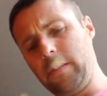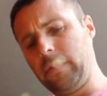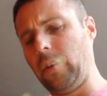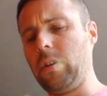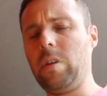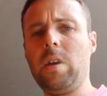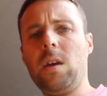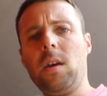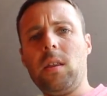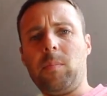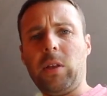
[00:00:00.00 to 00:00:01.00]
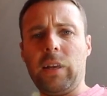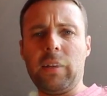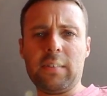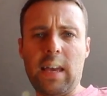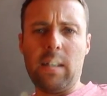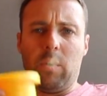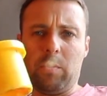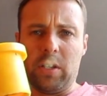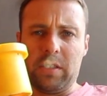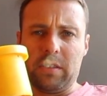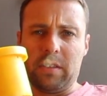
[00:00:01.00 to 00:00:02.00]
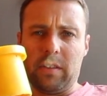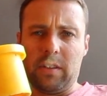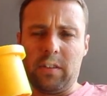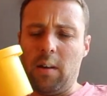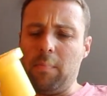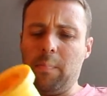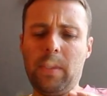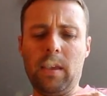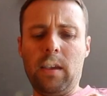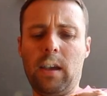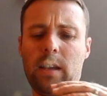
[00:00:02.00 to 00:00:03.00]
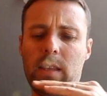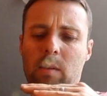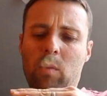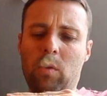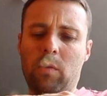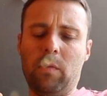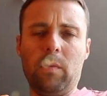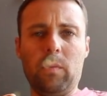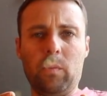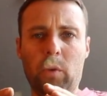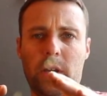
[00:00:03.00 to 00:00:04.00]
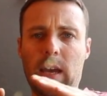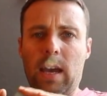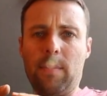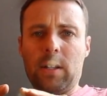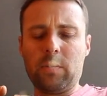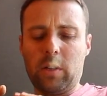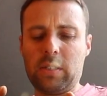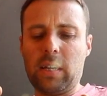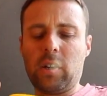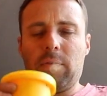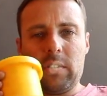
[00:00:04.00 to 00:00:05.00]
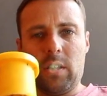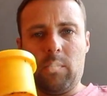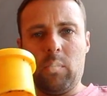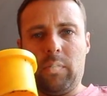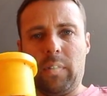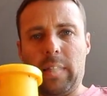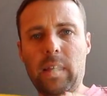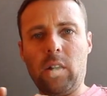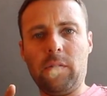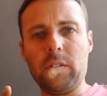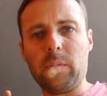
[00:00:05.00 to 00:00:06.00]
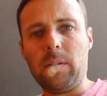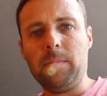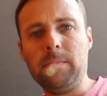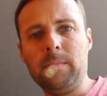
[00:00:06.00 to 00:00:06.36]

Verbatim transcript: So the plan is now we'll press this in the top and then we'll work out how much we're going to take off the top and we'll flatten that off as well.